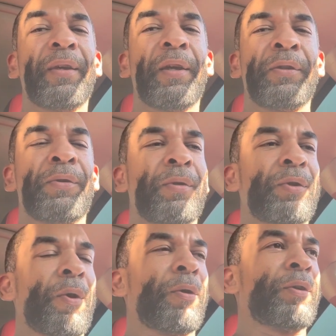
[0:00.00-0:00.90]
into the
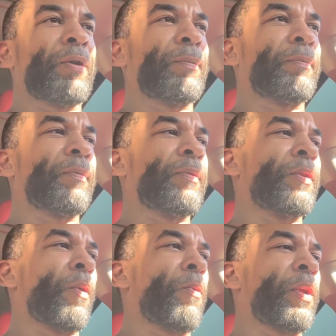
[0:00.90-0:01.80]
Charger.
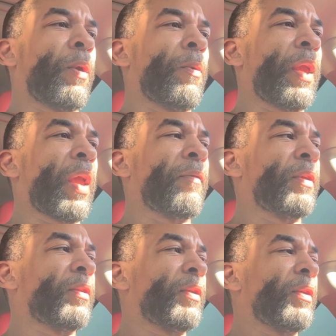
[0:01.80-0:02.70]
So here we have it.